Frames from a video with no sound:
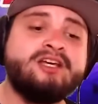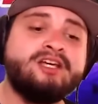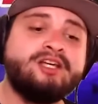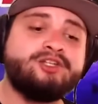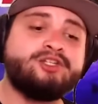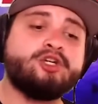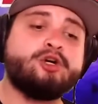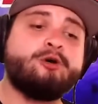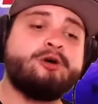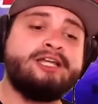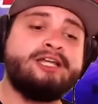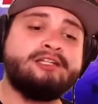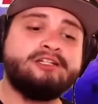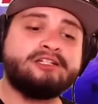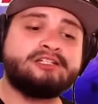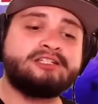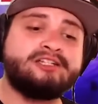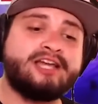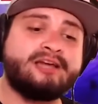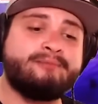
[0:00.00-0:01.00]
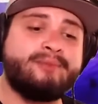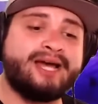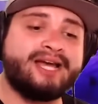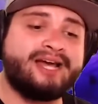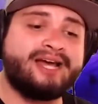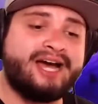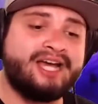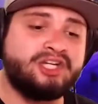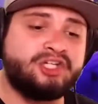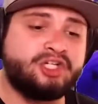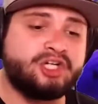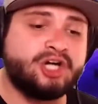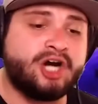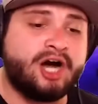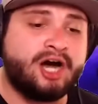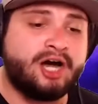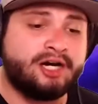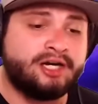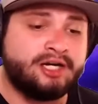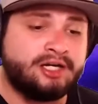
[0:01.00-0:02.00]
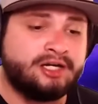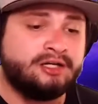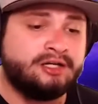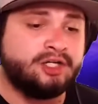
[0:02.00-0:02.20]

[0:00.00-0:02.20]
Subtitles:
So it looks like my guy John